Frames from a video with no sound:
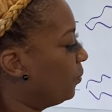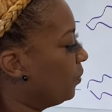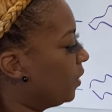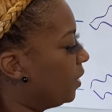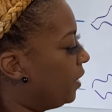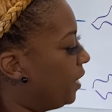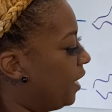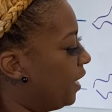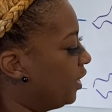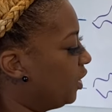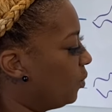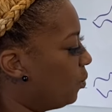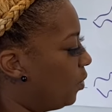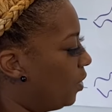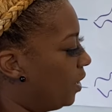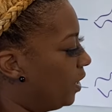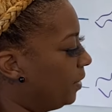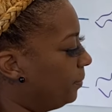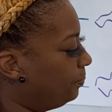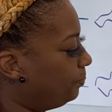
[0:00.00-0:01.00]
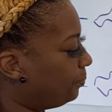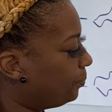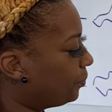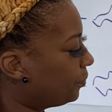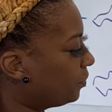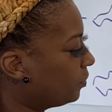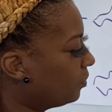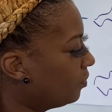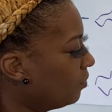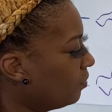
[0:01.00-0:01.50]
this one
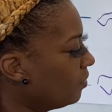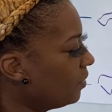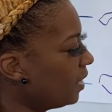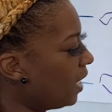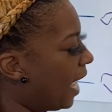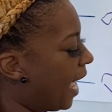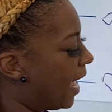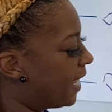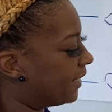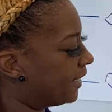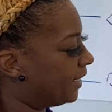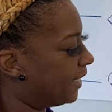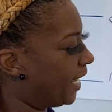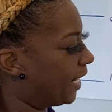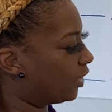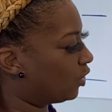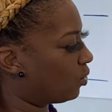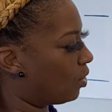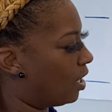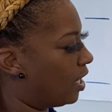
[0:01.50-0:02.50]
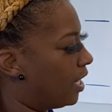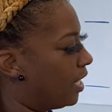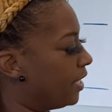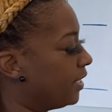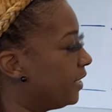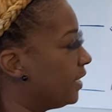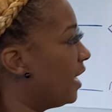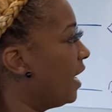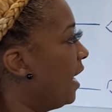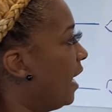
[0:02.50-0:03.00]
has electrons